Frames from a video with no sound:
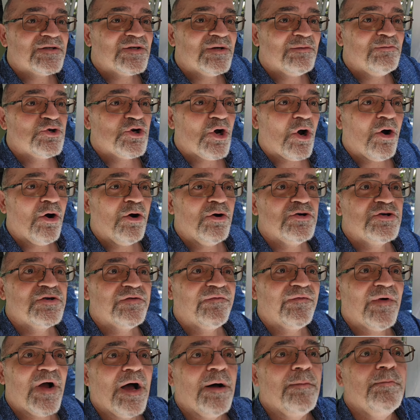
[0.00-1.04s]
some charge
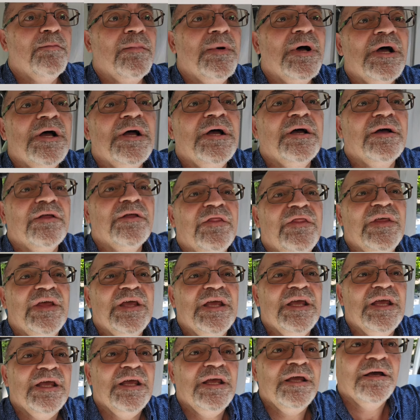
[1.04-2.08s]
from
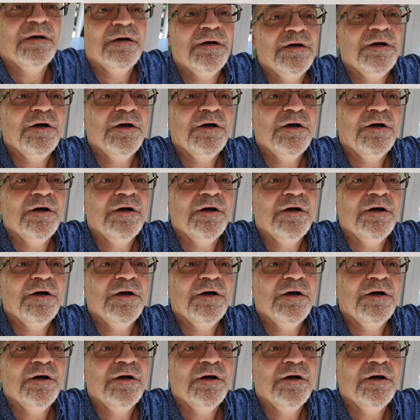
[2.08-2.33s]
the